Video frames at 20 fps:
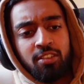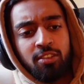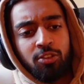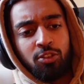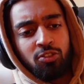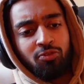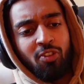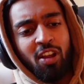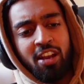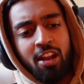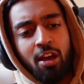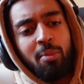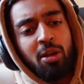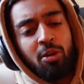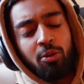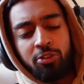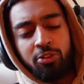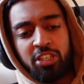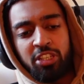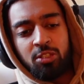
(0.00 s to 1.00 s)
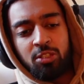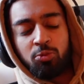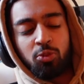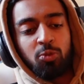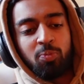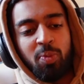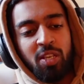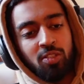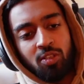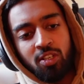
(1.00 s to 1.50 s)
Because right now my audience is
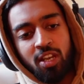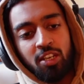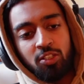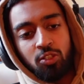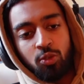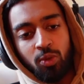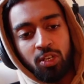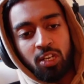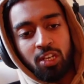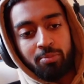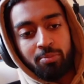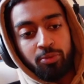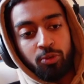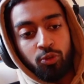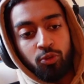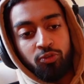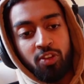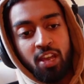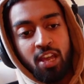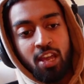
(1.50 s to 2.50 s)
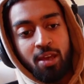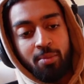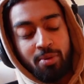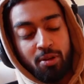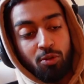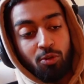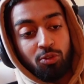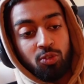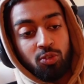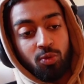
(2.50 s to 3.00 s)
just based on guys who want to improve, but I
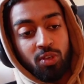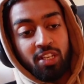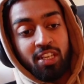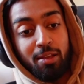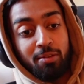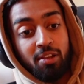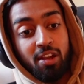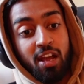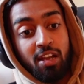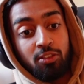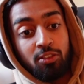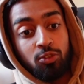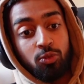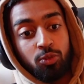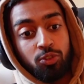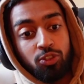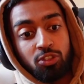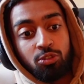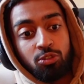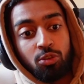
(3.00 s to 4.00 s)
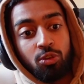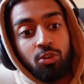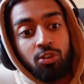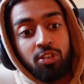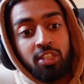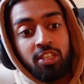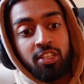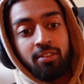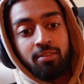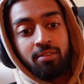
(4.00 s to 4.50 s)
also want to get guys who are just
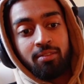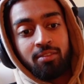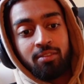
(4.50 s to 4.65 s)
horny,